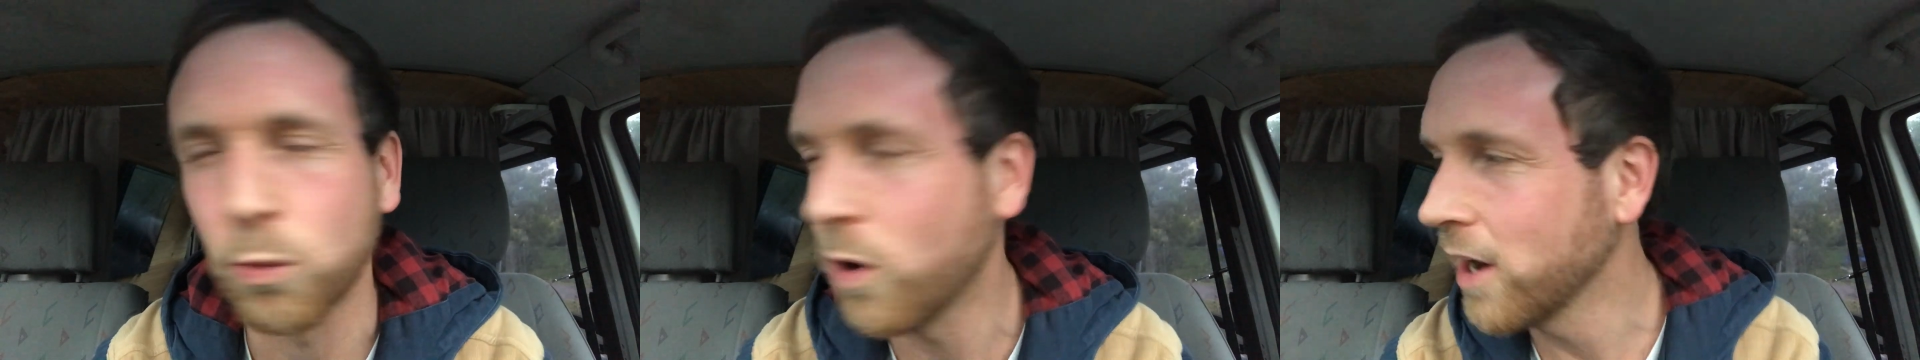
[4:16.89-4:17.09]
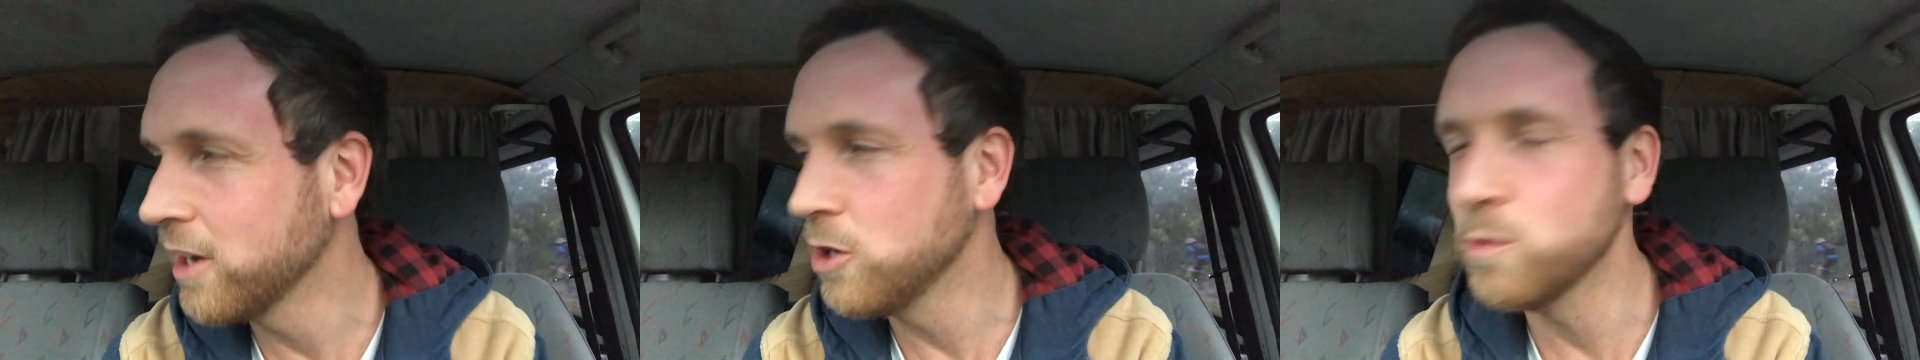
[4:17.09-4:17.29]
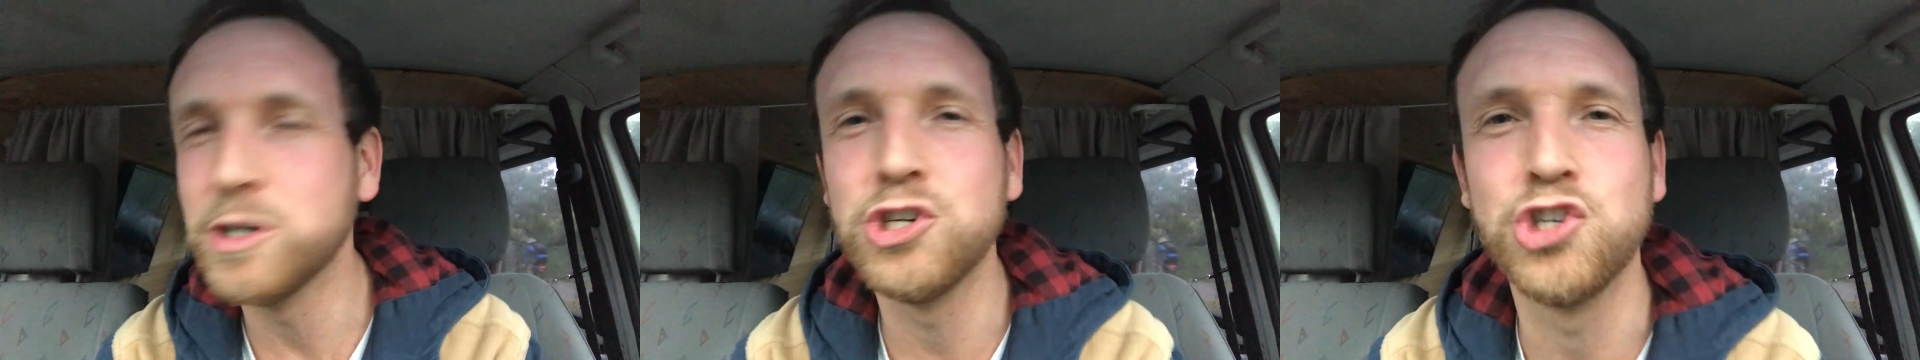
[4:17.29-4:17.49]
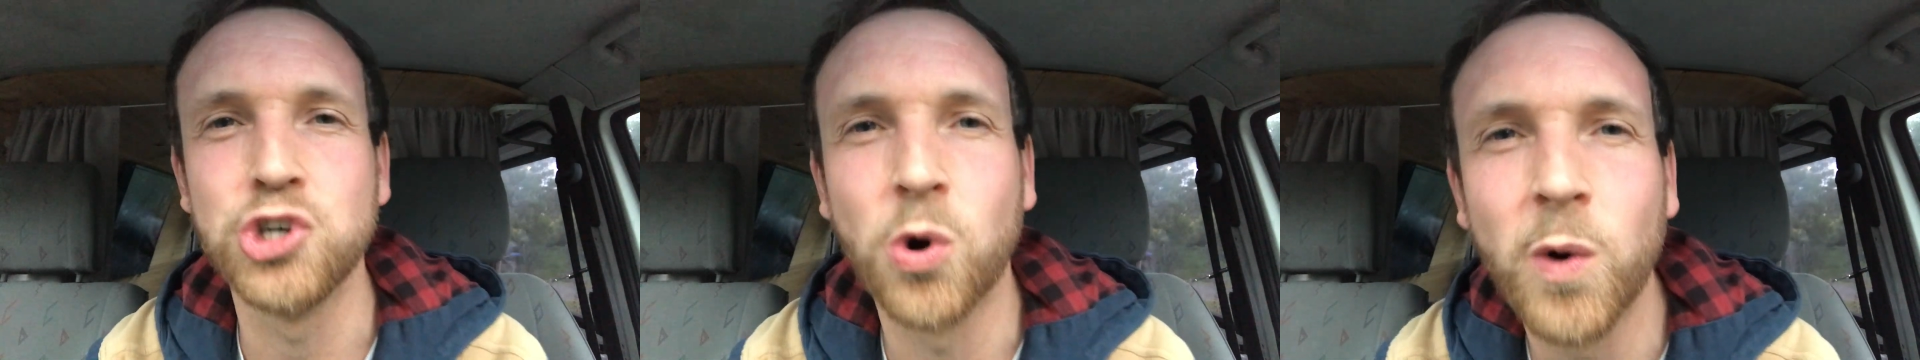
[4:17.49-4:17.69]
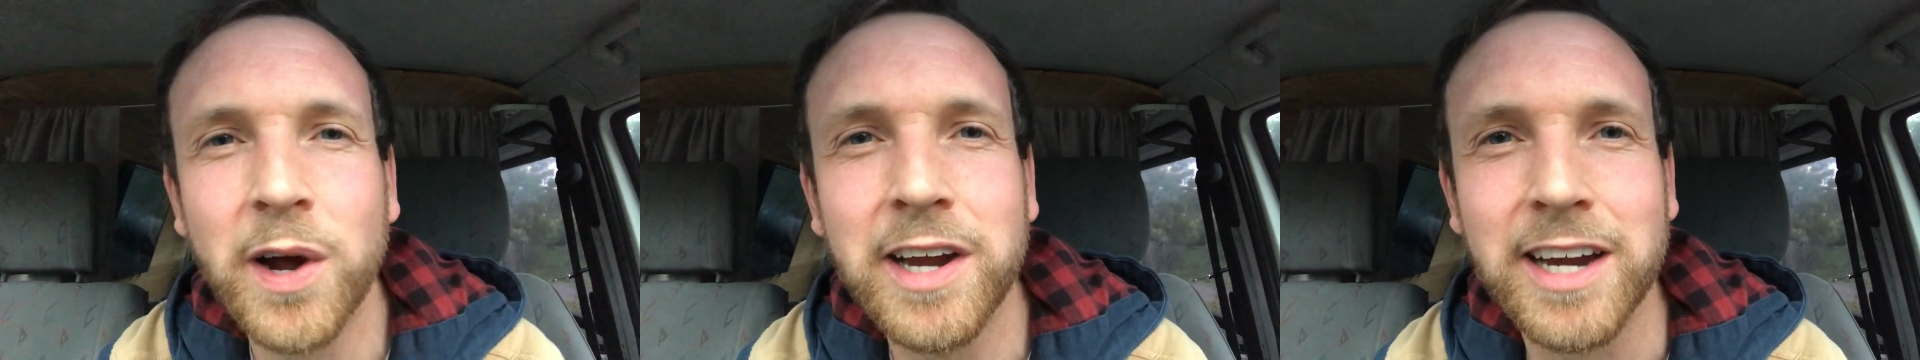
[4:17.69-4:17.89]
Why are you
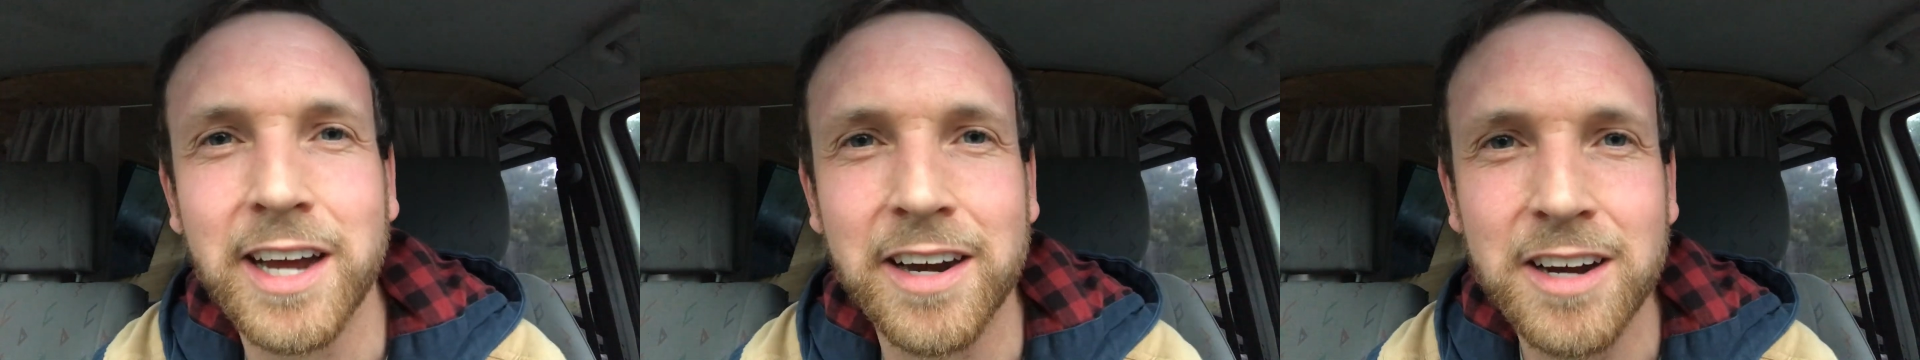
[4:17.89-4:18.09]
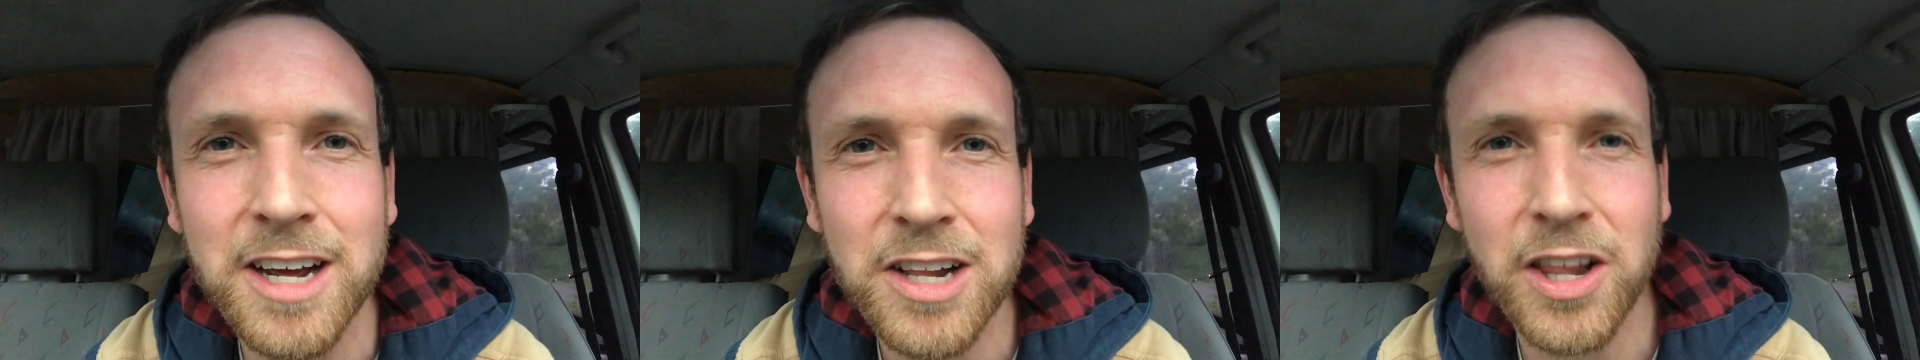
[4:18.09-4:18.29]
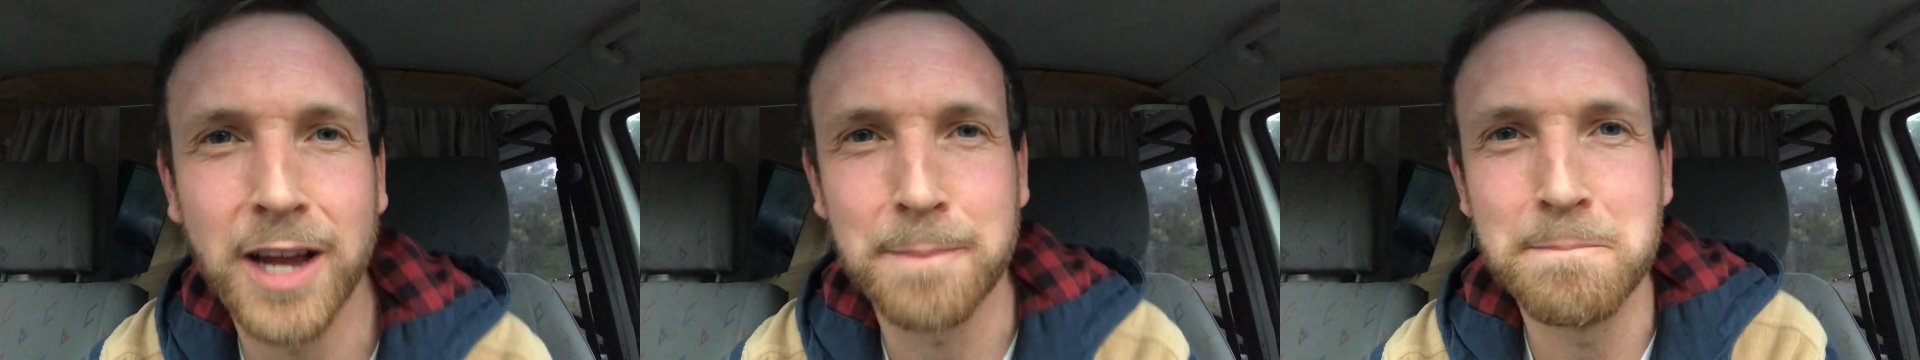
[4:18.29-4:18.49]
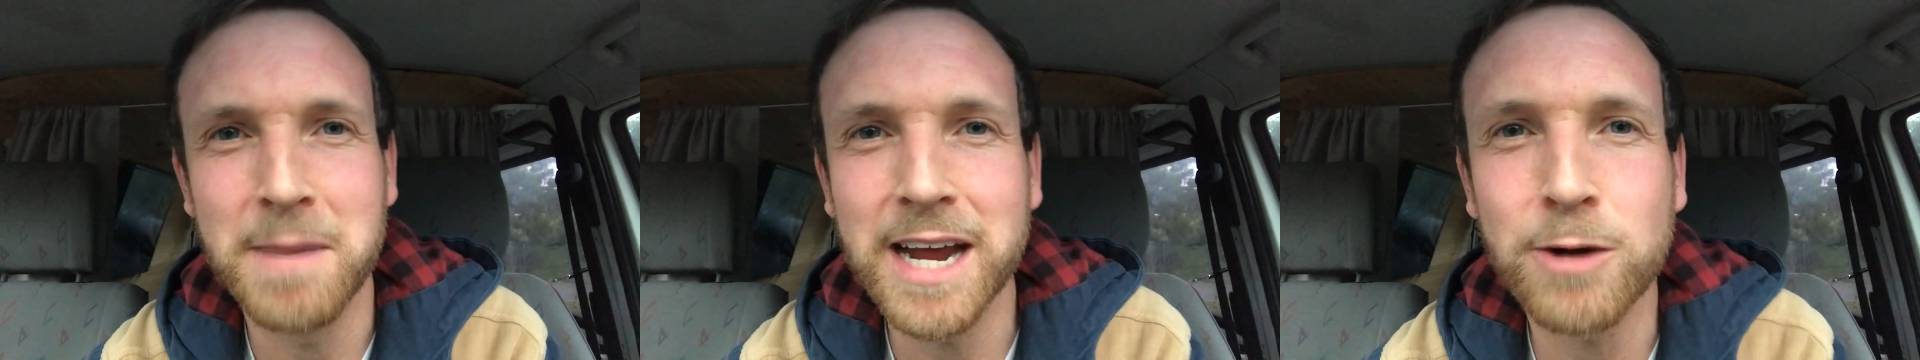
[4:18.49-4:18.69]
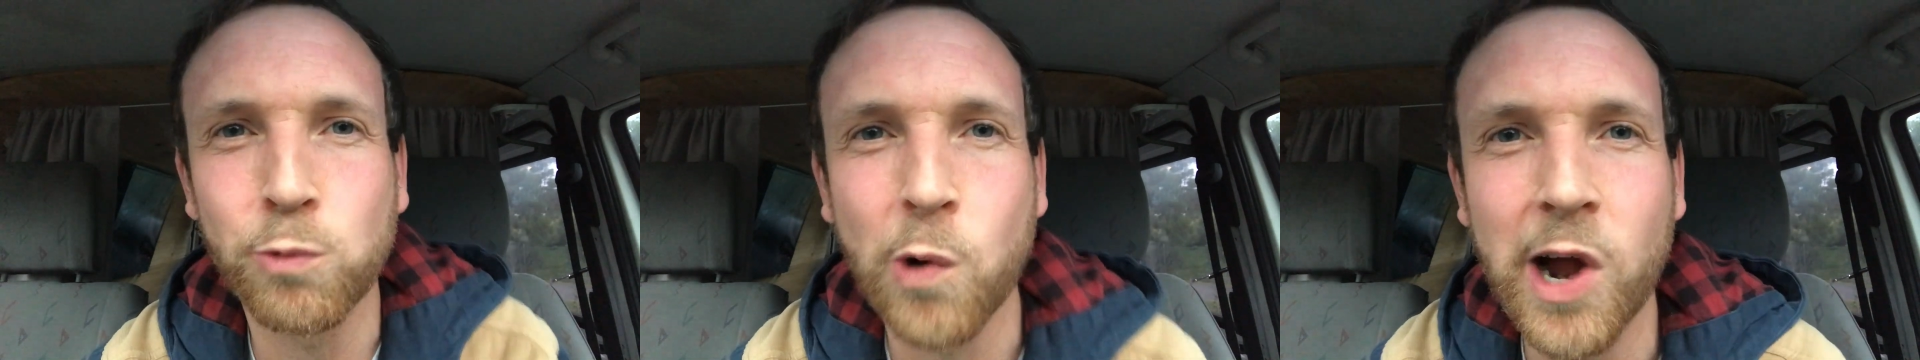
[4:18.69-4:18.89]
enjoying it like
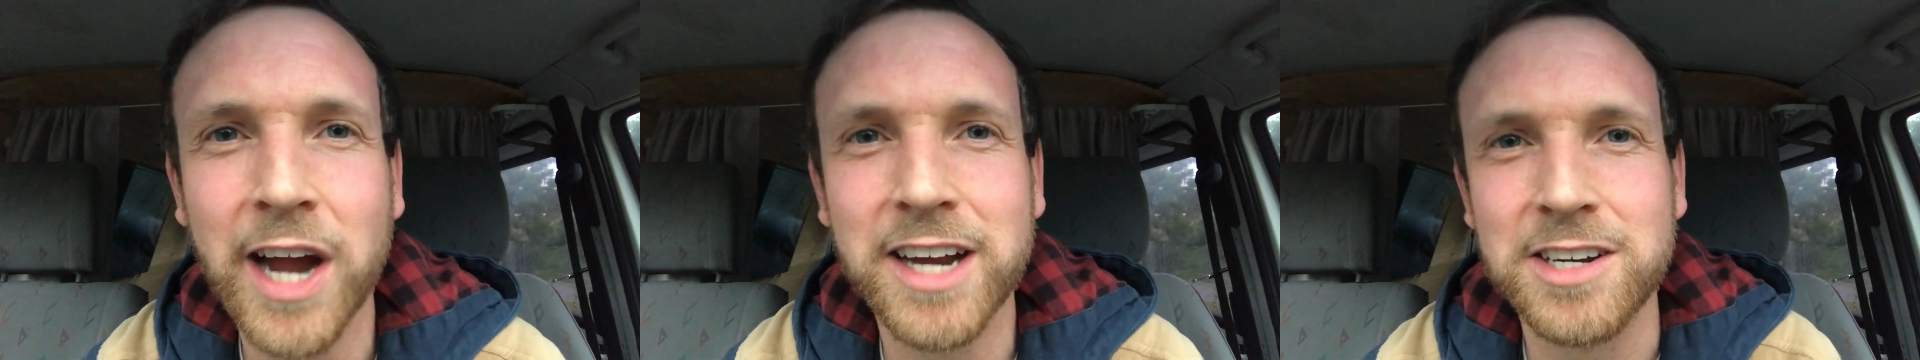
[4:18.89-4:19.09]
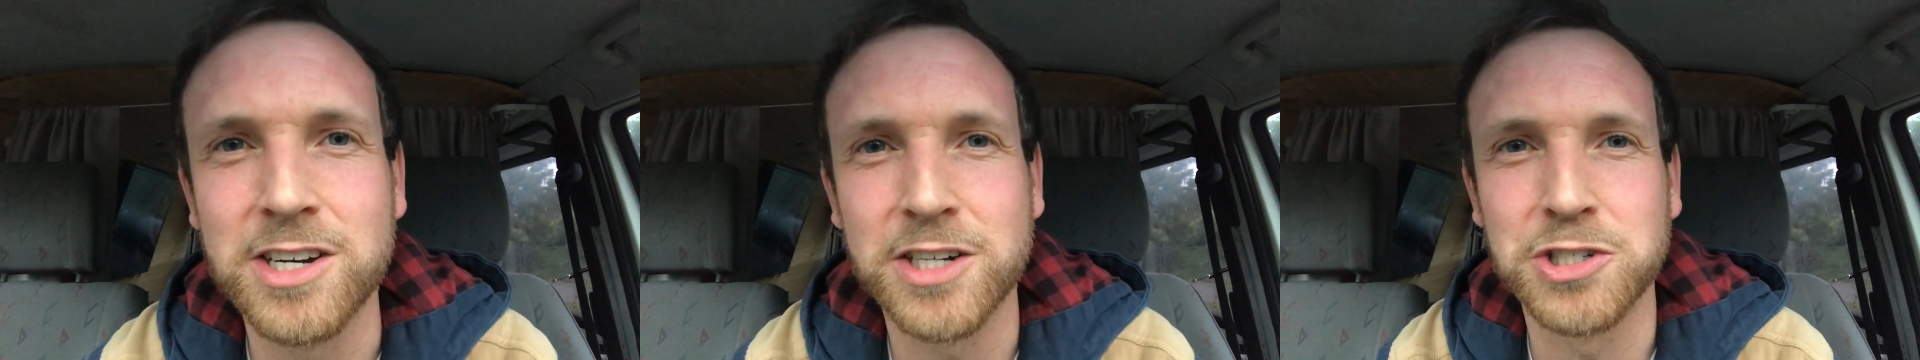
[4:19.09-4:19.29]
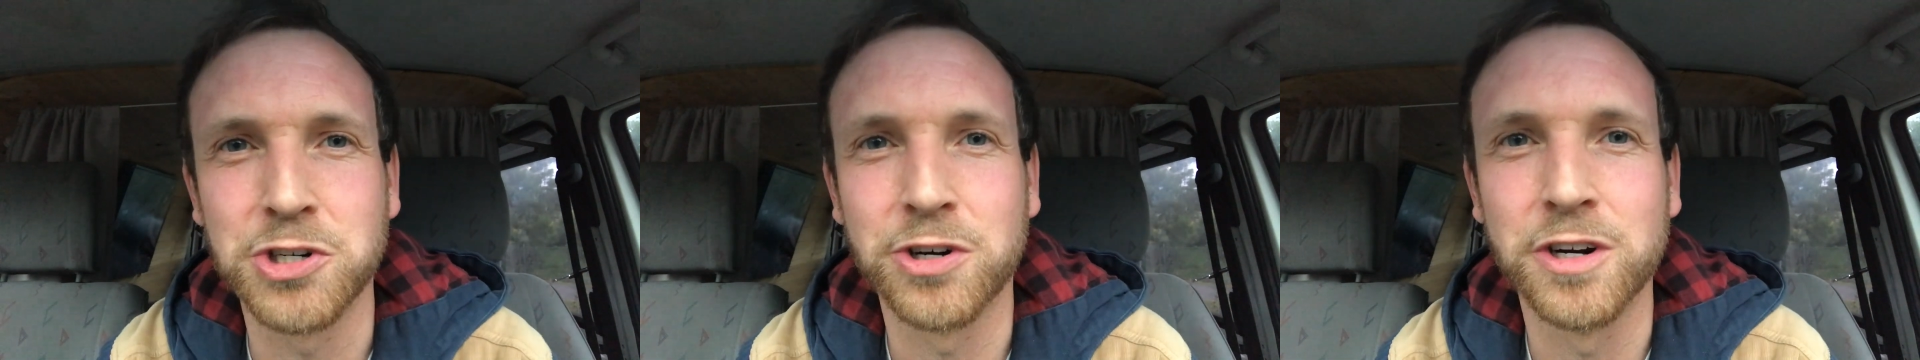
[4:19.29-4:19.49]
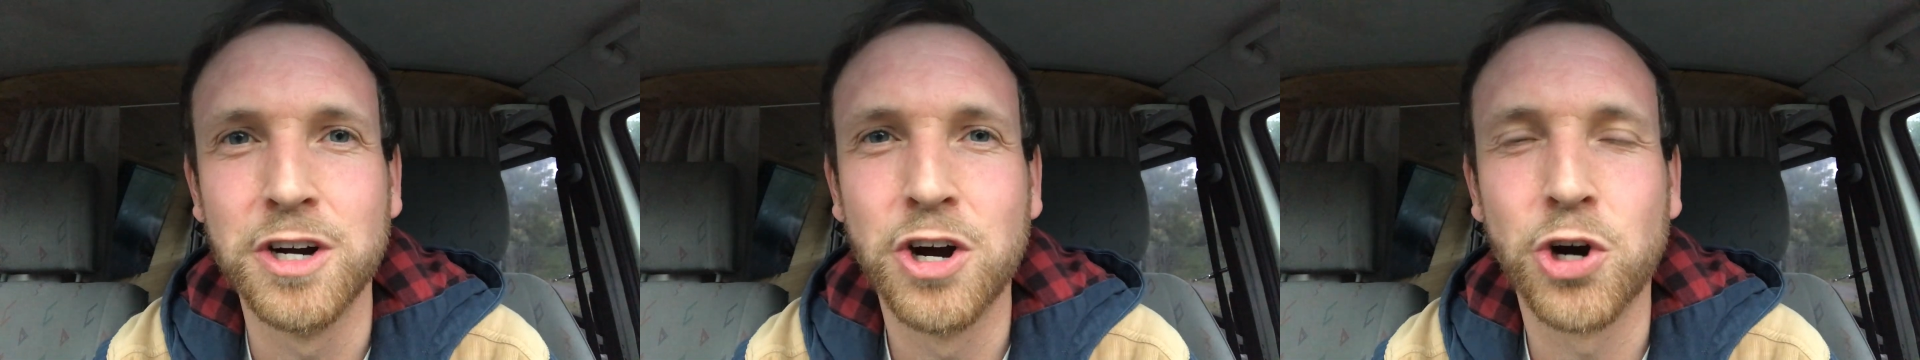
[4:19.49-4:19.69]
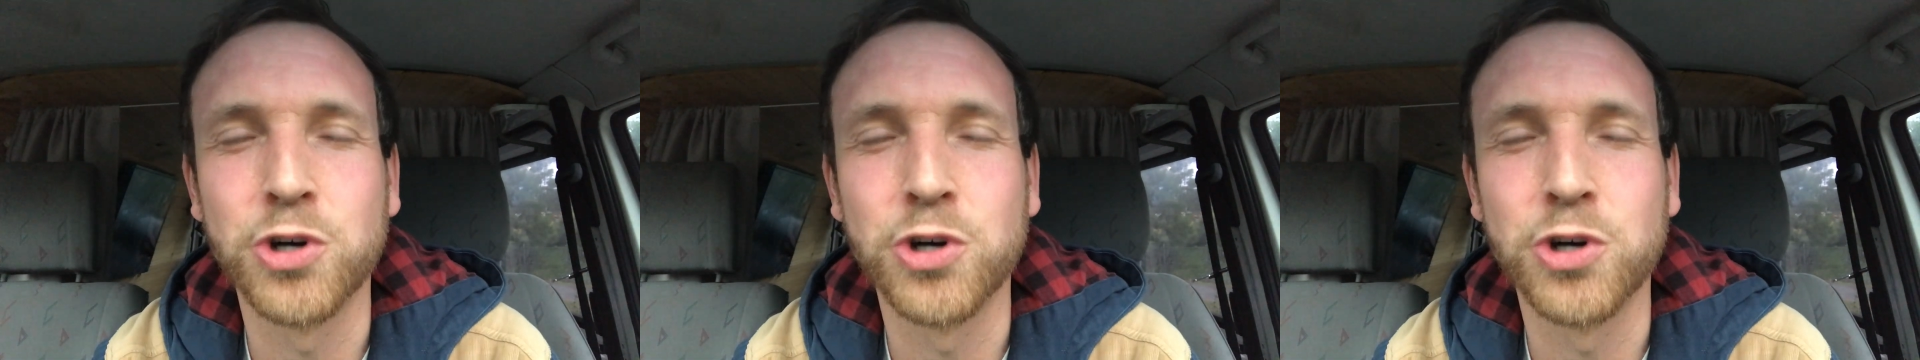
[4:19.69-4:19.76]
Meg Ryan does her,